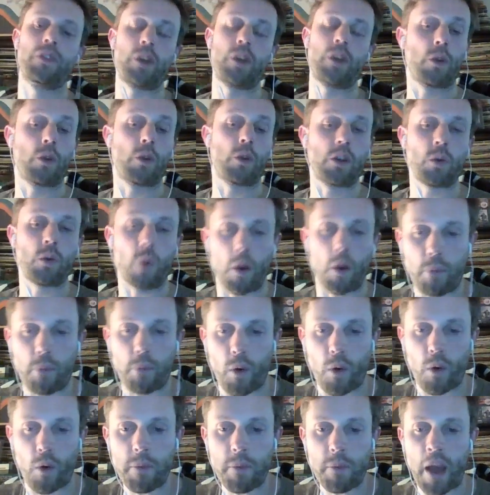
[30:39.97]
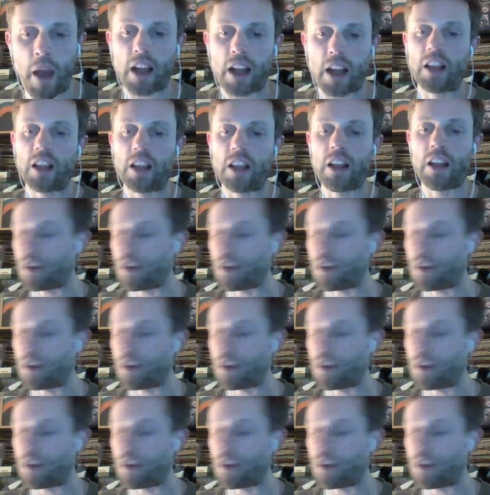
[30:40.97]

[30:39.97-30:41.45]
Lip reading: They were only 1 point back.